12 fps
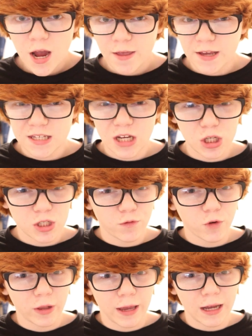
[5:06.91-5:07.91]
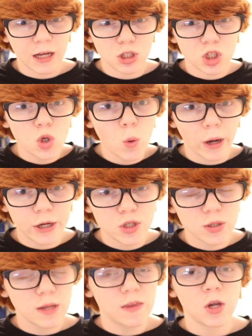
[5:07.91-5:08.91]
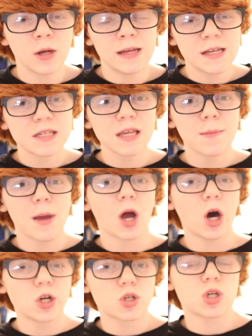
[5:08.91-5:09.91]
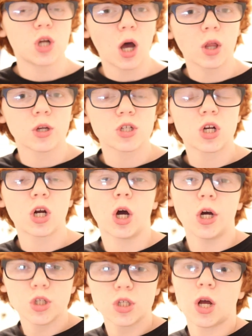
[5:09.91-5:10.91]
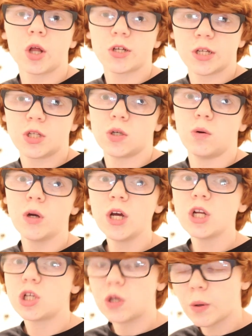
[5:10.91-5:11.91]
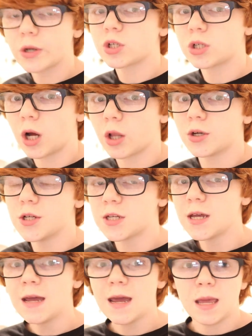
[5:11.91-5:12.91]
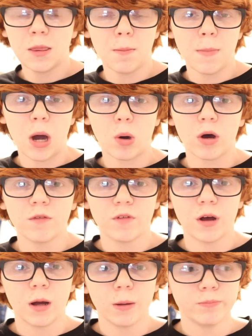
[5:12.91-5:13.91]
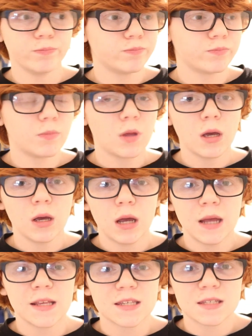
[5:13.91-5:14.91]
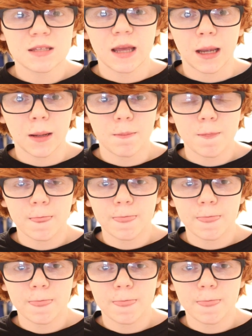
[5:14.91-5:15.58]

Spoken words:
that sells for like $200, you can easily make $100, turn $100 into $200 in the amount of, in this like